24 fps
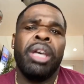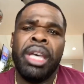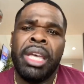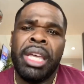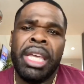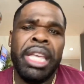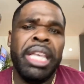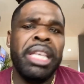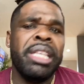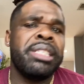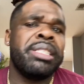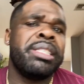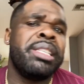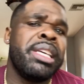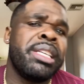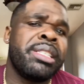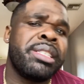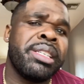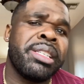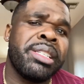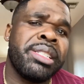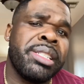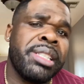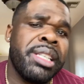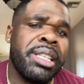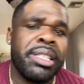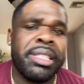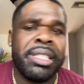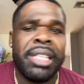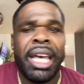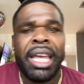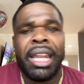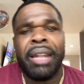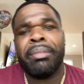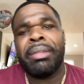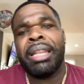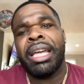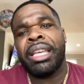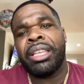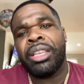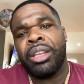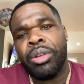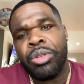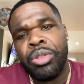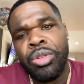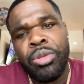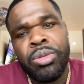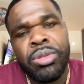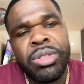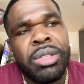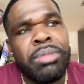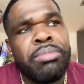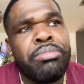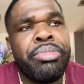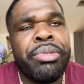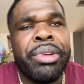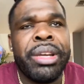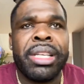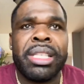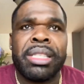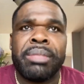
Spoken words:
he's this and she's that, I'm like, yo, use them bricks,